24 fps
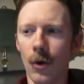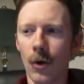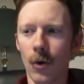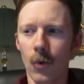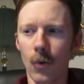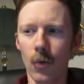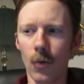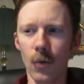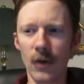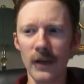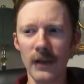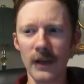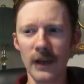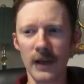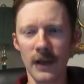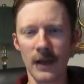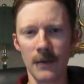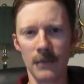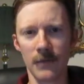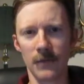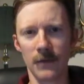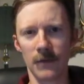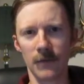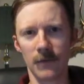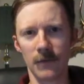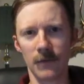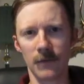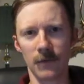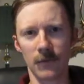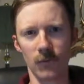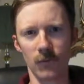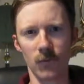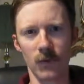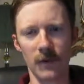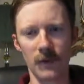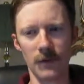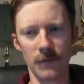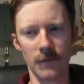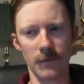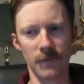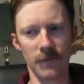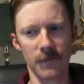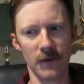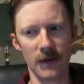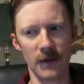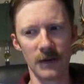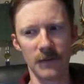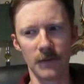What happens when you
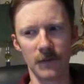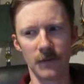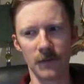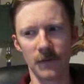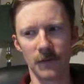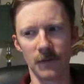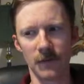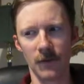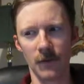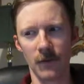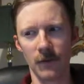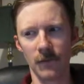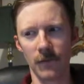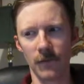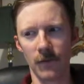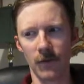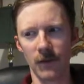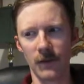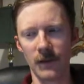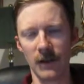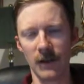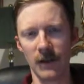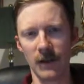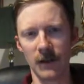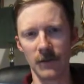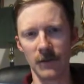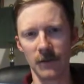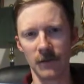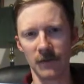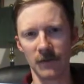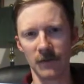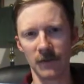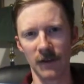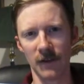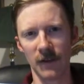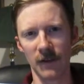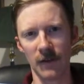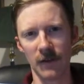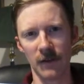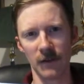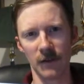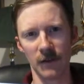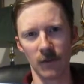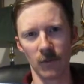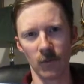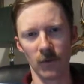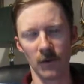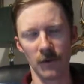find yourself on the other side
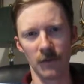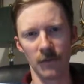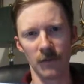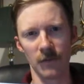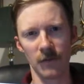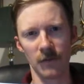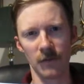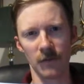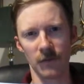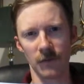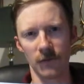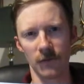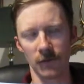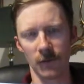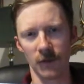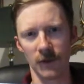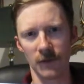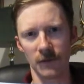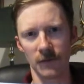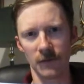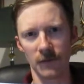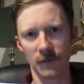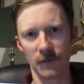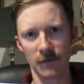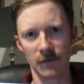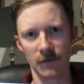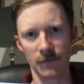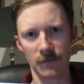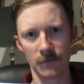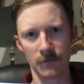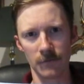in one of these situations?